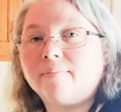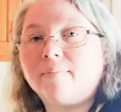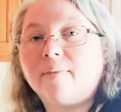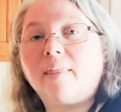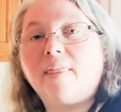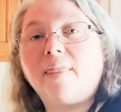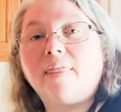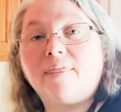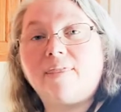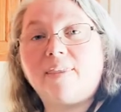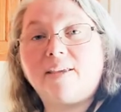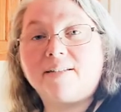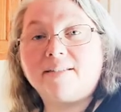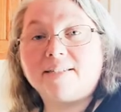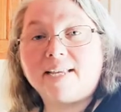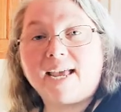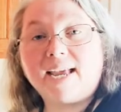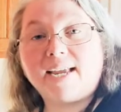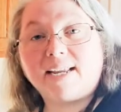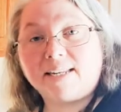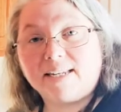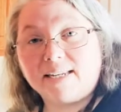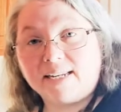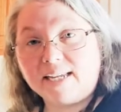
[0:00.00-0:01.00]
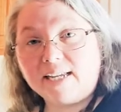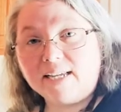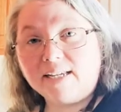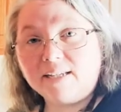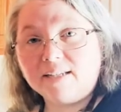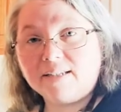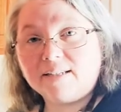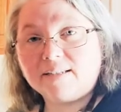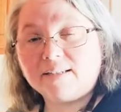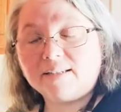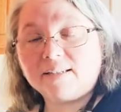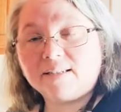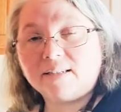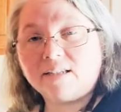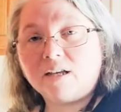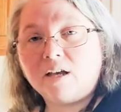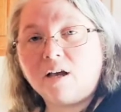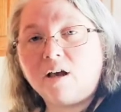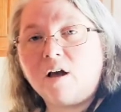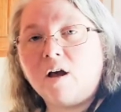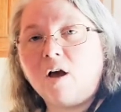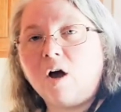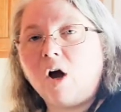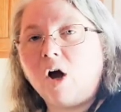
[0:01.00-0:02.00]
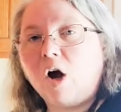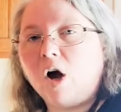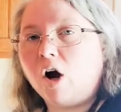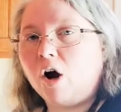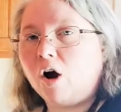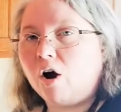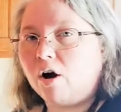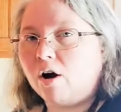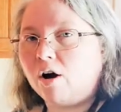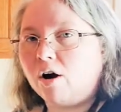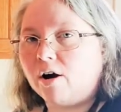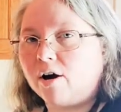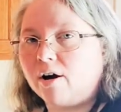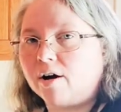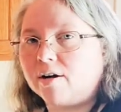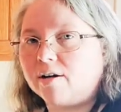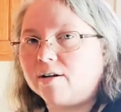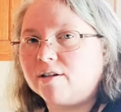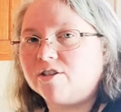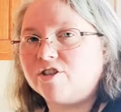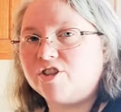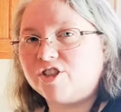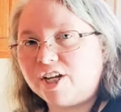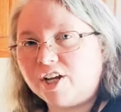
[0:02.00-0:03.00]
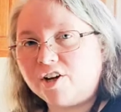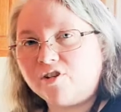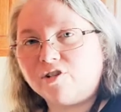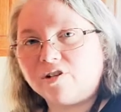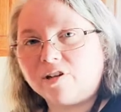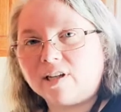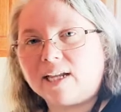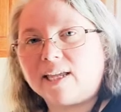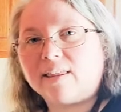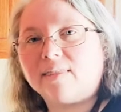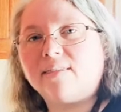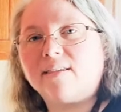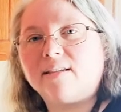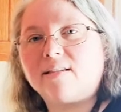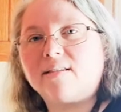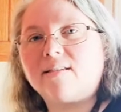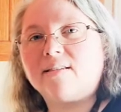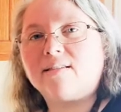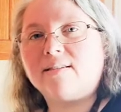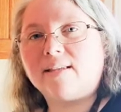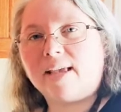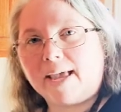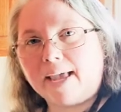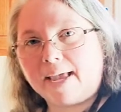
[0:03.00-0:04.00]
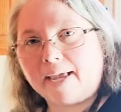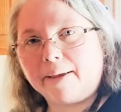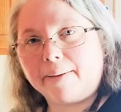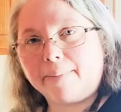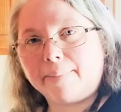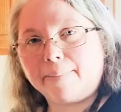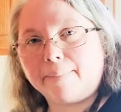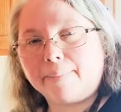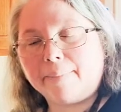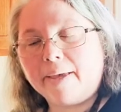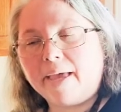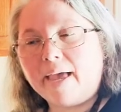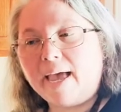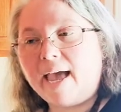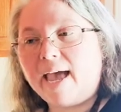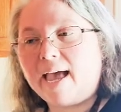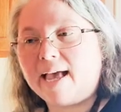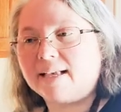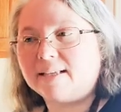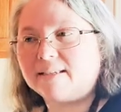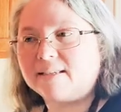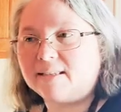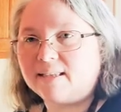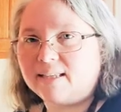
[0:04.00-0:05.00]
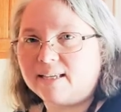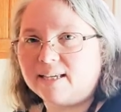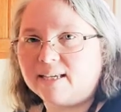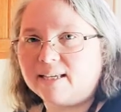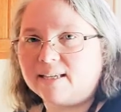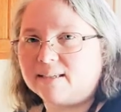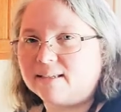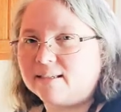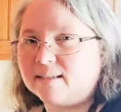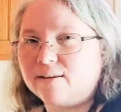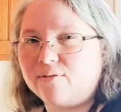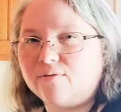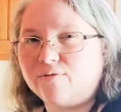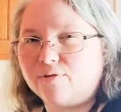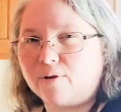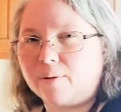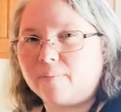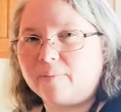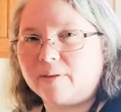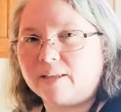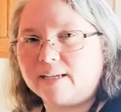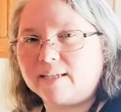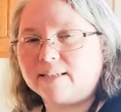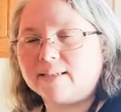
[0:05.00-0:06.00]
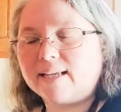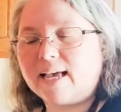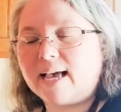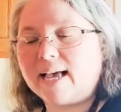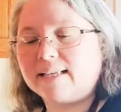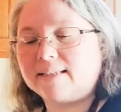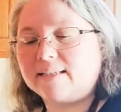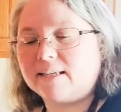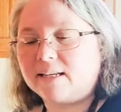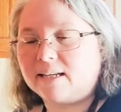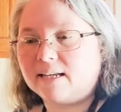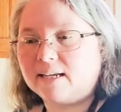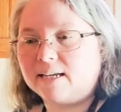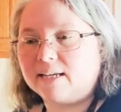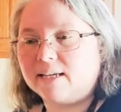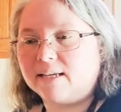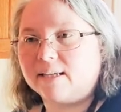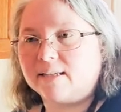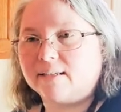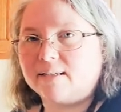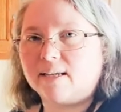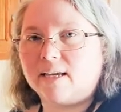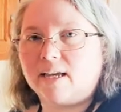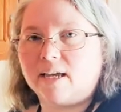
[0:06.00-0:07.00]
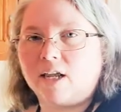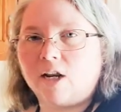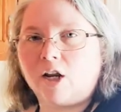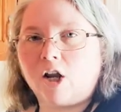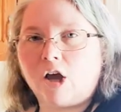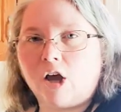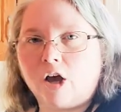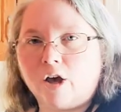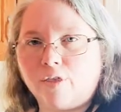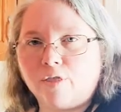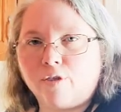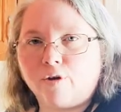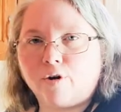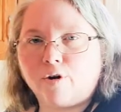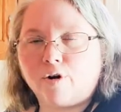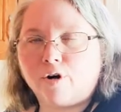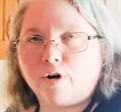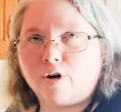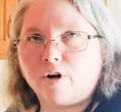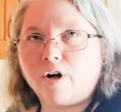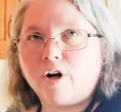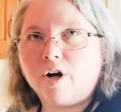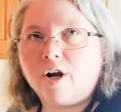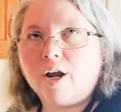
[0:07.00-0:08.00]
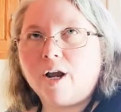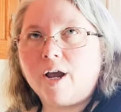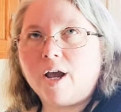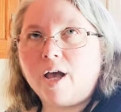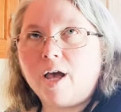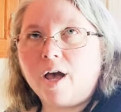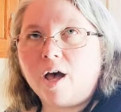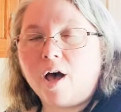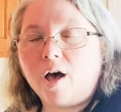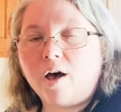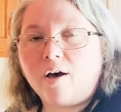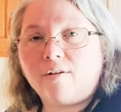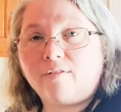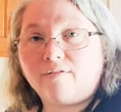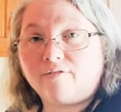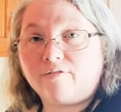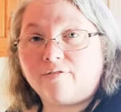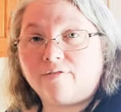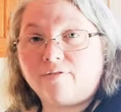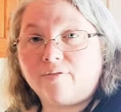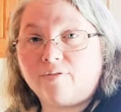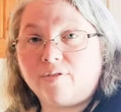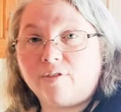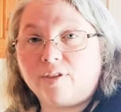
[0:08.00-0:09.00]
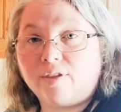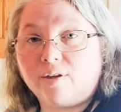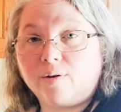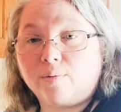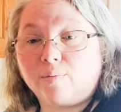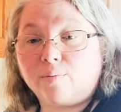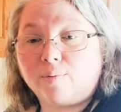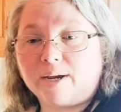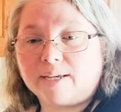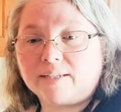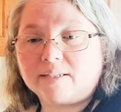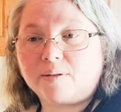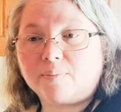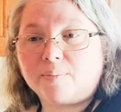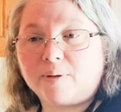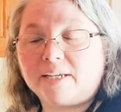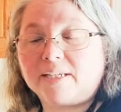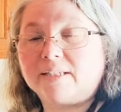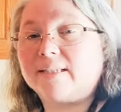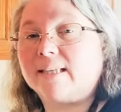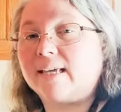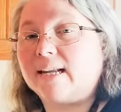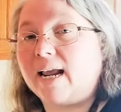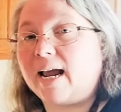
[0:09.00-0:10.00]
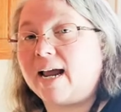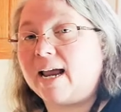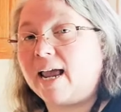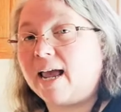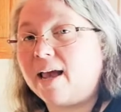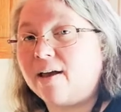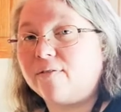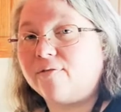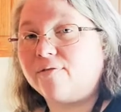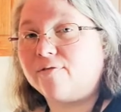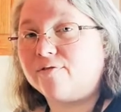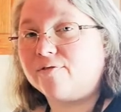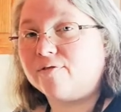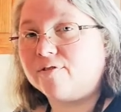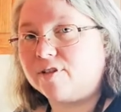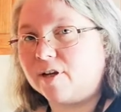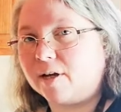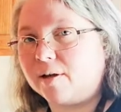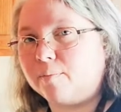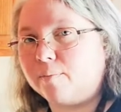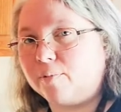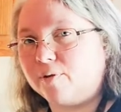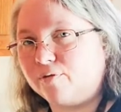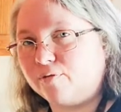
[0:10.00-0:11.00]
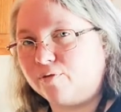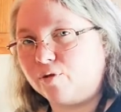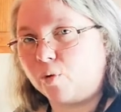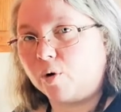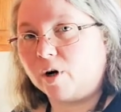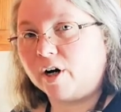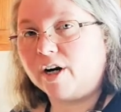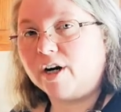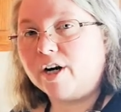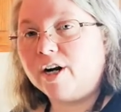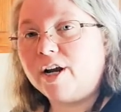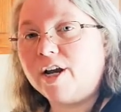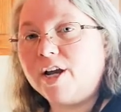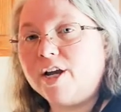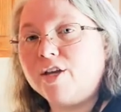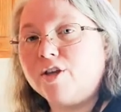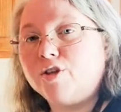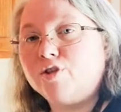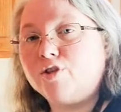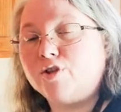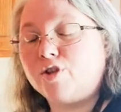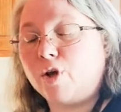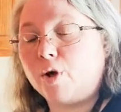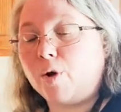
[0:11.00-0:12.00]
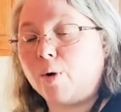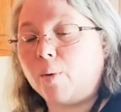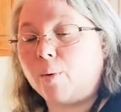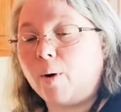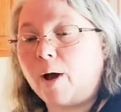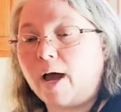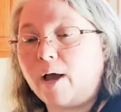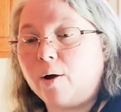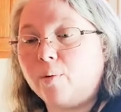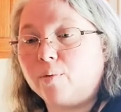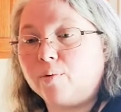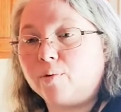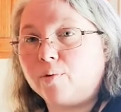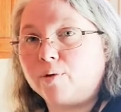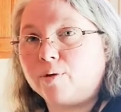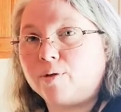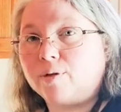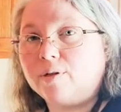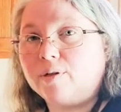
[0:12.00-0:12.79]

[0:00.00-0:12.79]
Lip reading: the techniques are generally the same as this as it is in other of the recipes that I have done before. So I will